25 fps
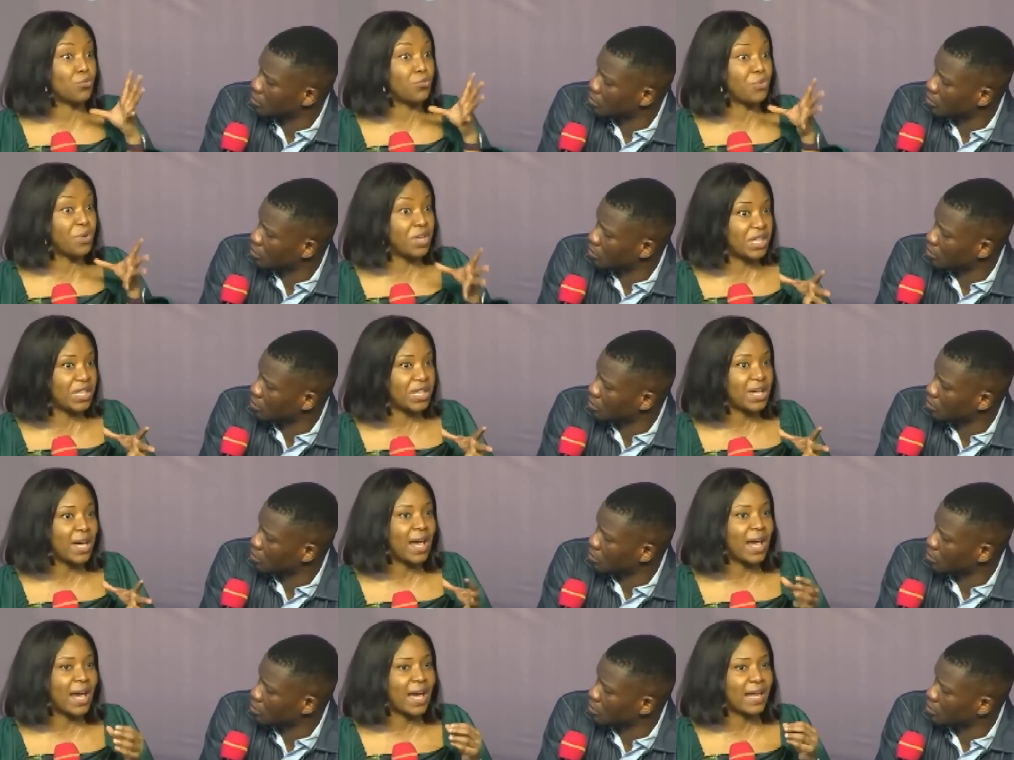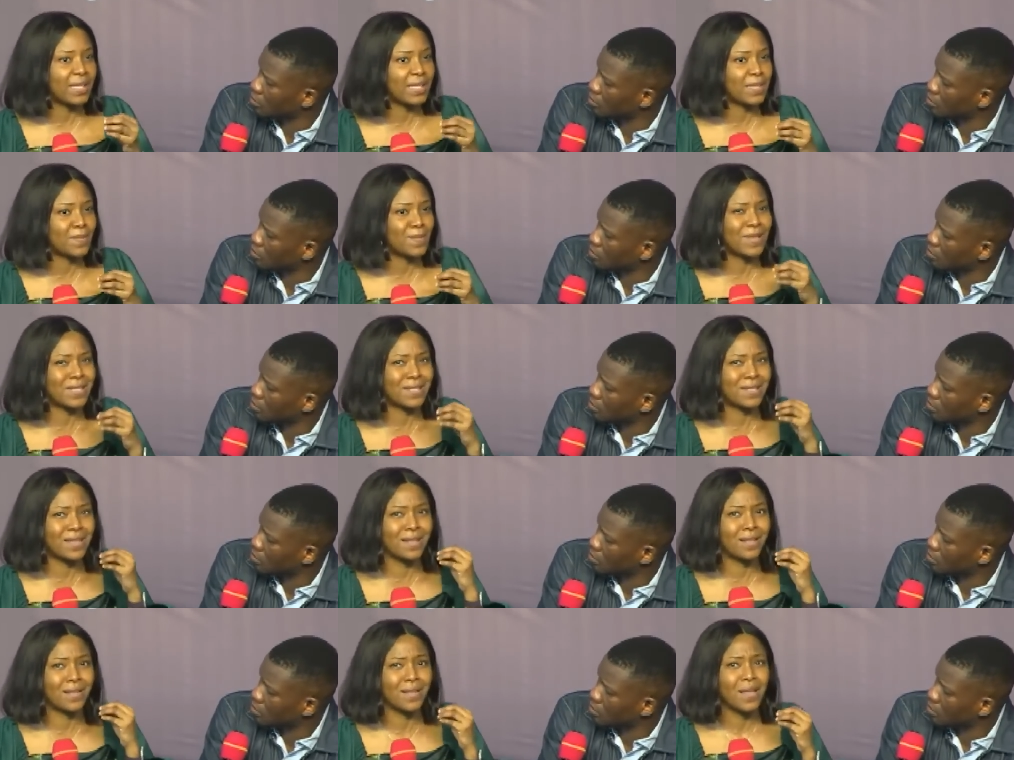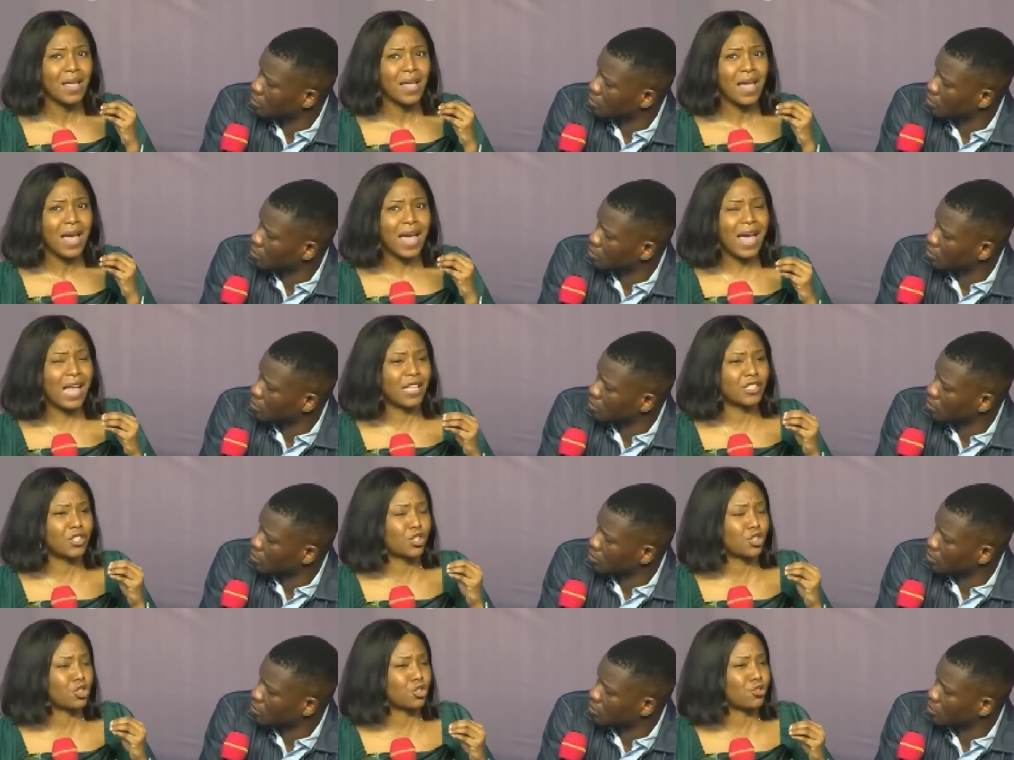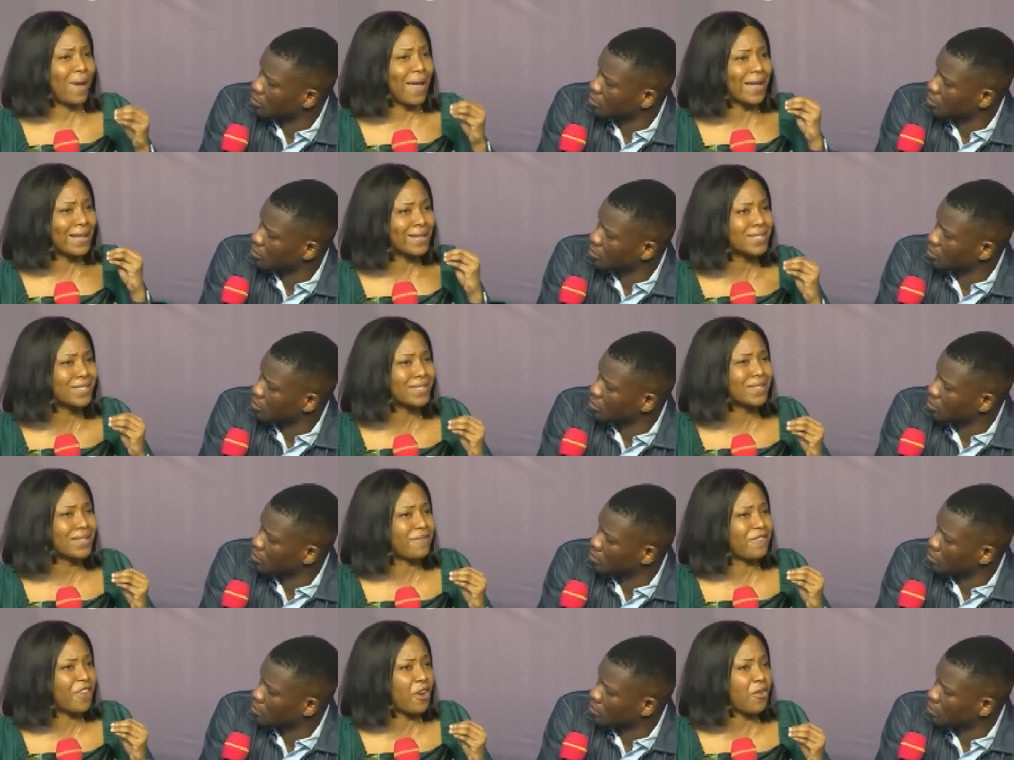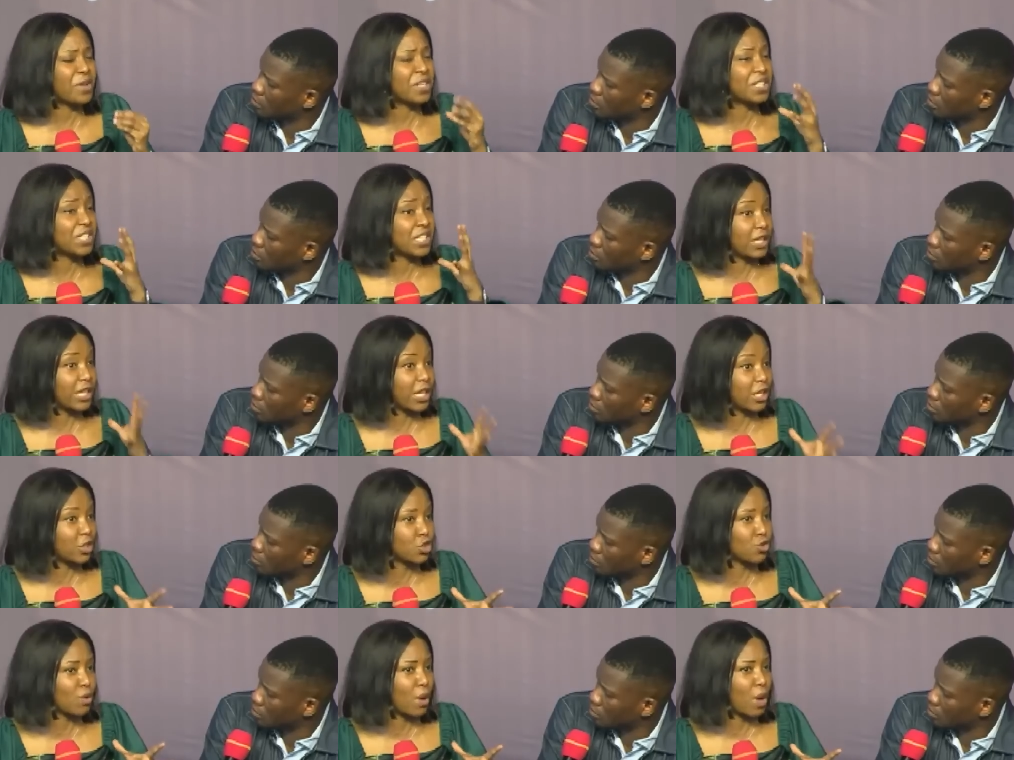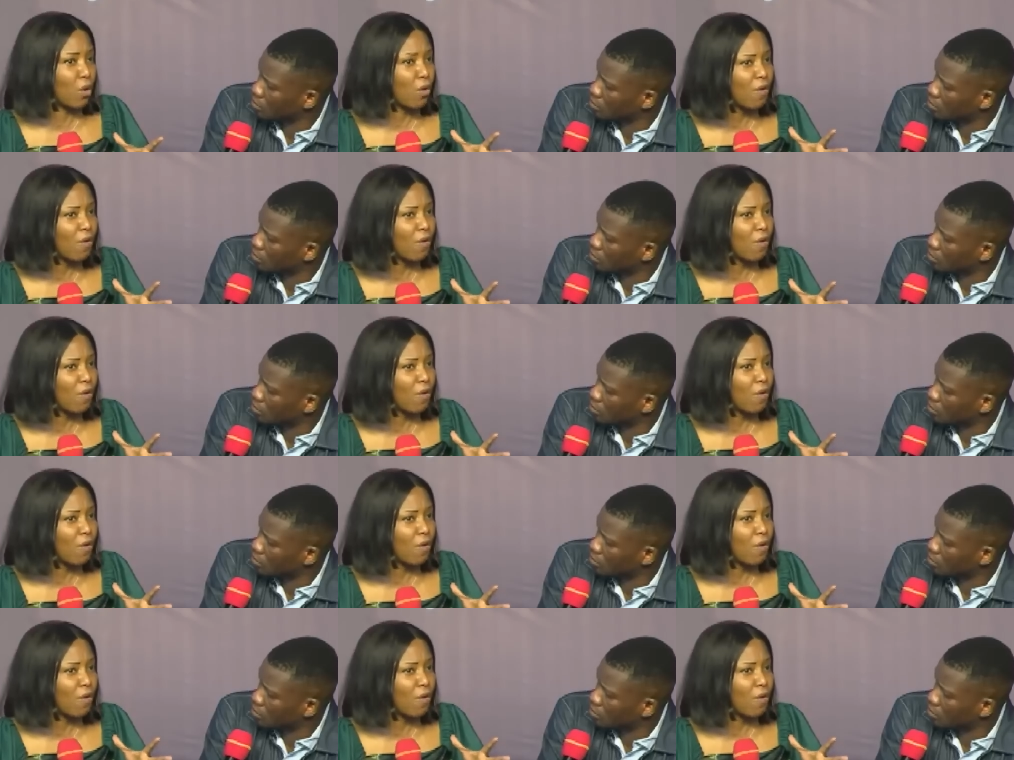Speaker 1: really high. This person has strikes very intellectual